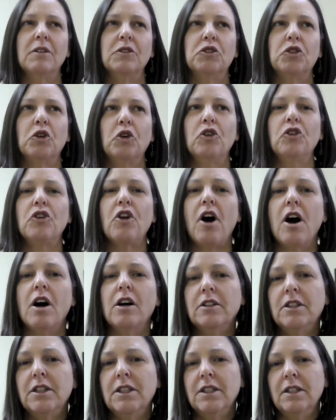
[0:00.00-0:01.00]
turned
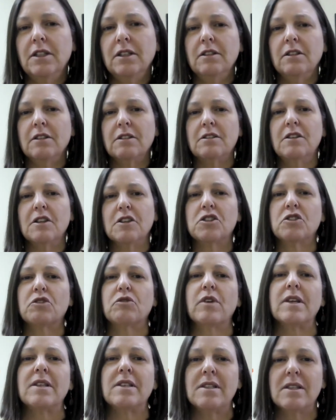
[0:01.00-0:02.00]
on. The
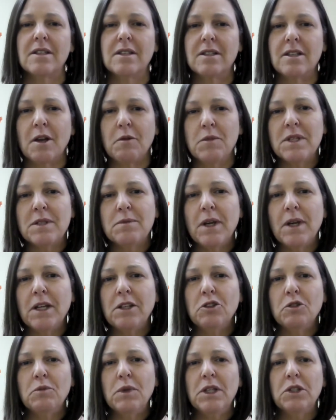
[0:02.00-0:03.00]
stress system is
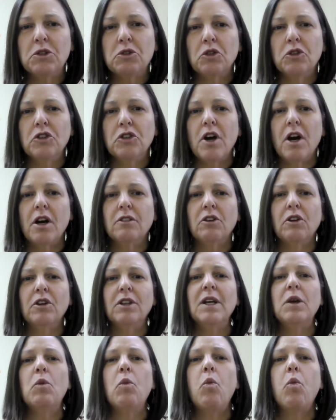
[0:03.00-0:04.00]
made to be turned on
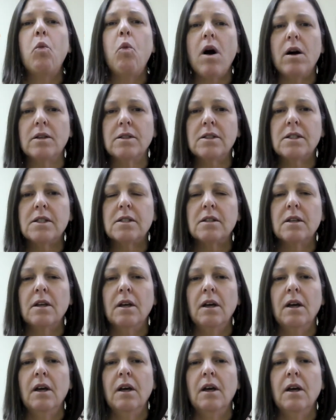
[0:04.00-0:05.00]
only once
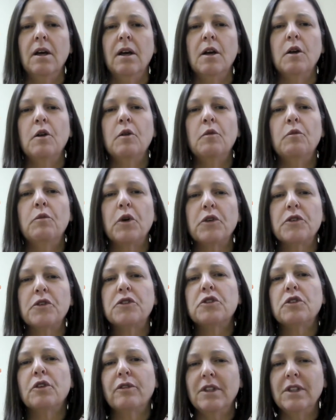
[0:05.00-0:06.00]
per
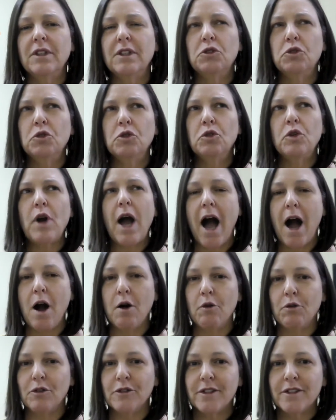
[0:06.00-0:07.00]
72
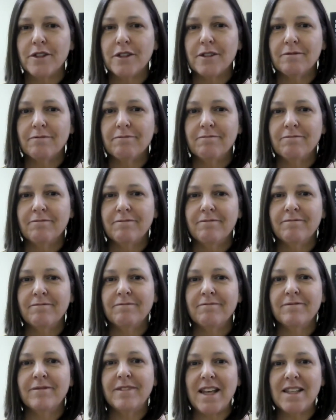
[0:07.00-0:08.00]
hours.
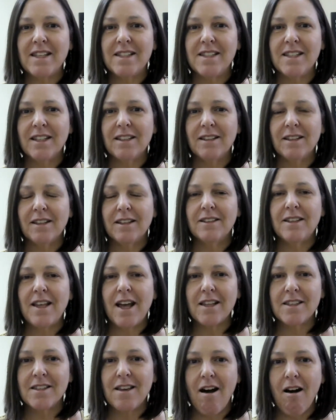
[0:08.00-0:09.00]
That's it.
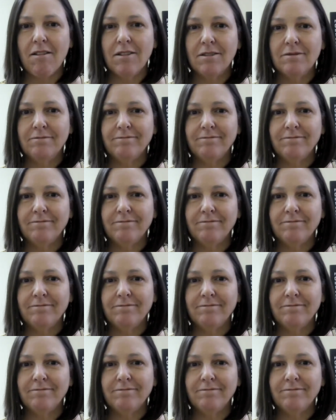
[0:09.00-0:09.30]
That's all.